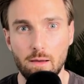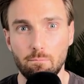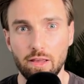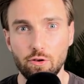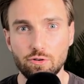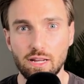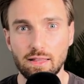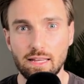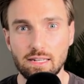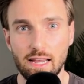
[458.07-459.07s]
By using
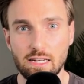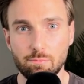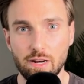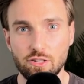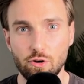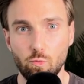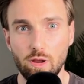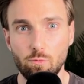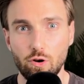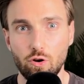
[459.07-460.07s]
this expression,
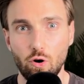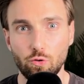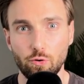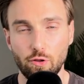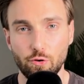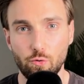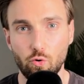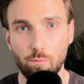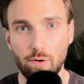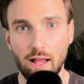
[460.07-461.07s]
we would go to the
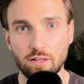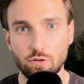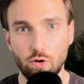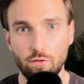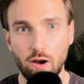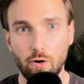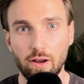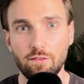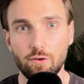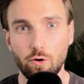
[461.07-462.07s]
true branch of our
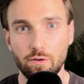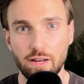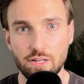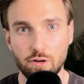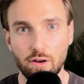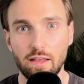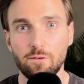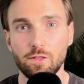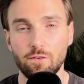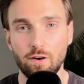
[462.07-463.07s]
if condition
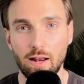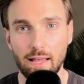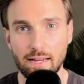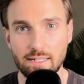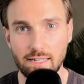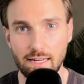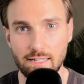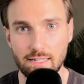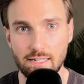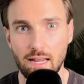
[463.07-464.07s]
if the file
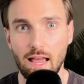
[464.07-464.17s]
exists,